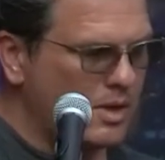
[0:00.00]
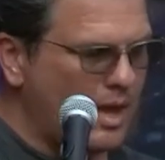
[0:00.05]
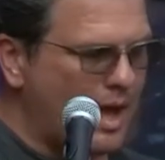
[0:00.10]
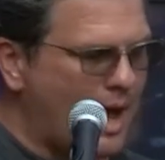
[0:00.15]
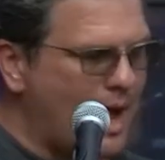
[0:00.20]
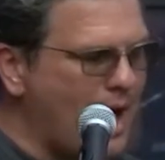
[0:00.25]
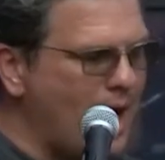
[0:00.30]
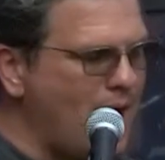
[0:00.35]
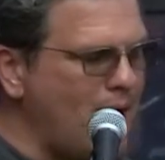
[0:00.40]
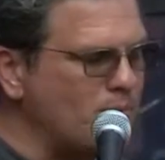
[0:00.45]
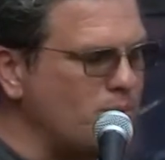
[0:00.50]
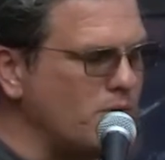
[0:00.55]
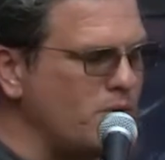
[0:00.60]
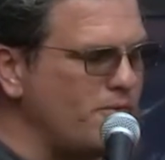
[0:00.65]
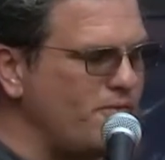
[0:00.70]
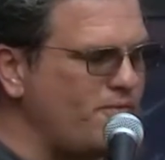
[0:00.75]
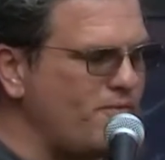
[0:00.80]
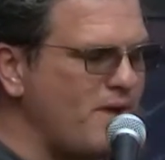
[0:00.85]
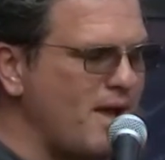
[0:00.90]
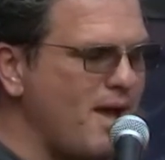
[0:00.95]
I will
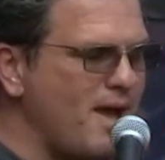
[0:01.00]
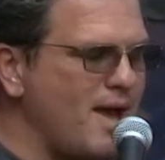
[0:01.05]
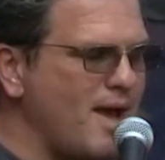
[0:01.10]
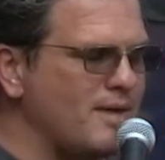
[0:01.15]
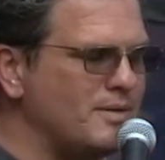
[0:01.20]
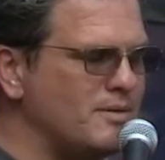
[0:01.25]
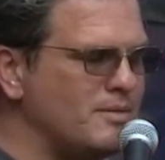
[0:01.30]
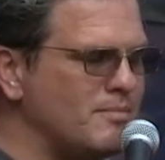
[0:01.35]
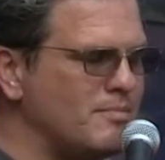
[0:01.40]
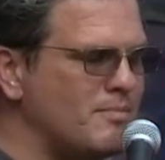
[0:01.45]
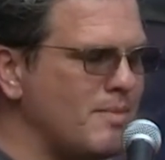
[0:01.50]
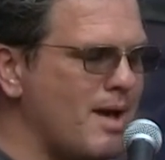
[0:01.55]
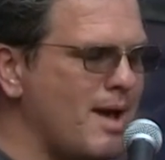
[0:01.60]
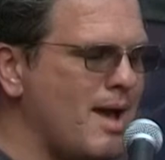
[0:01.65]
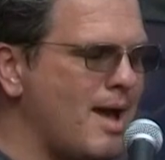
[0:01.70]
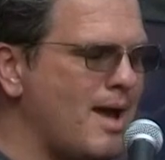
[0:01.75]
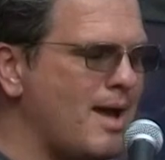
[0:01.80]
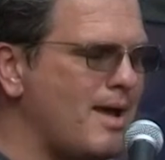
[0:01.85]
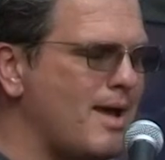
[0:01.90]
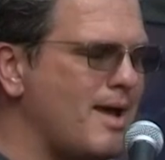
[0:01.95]
find
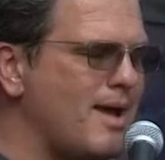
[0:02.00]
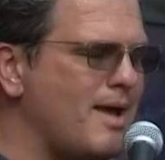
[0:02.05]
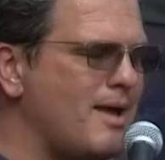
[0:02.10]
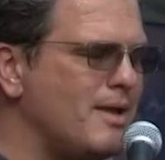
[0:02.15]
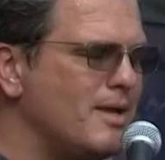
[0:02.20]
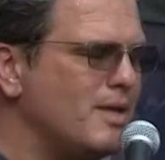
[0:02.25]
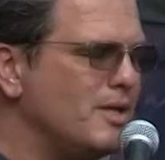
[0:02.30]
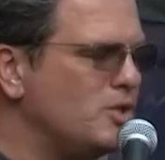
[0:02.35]
my